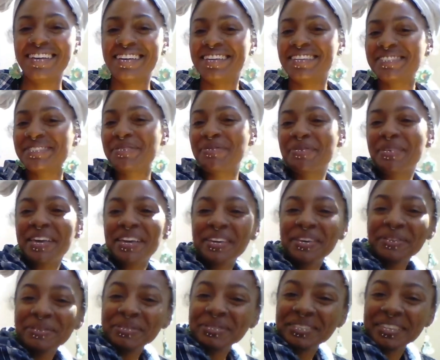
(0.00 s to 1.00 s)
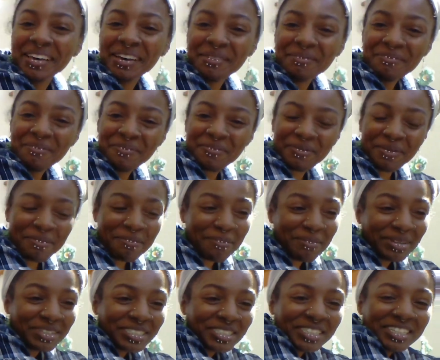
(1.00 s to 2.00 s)
So thank you to them from
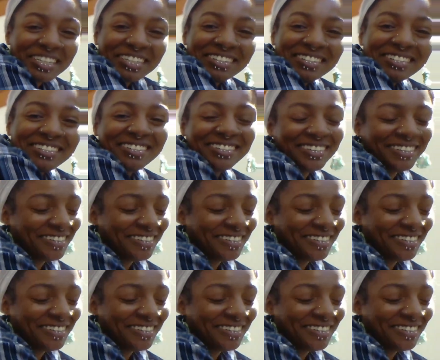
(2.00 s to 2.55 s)
Michigan.